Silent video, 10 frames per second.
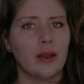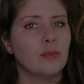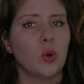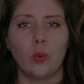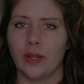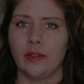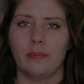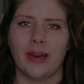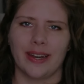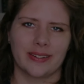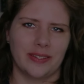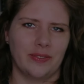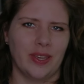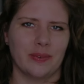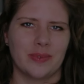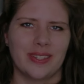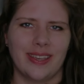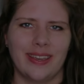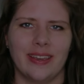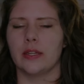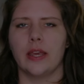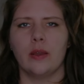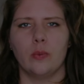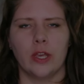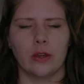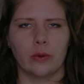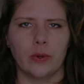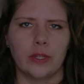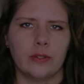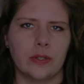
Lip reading: M. Welcome back to VMC. Today we are going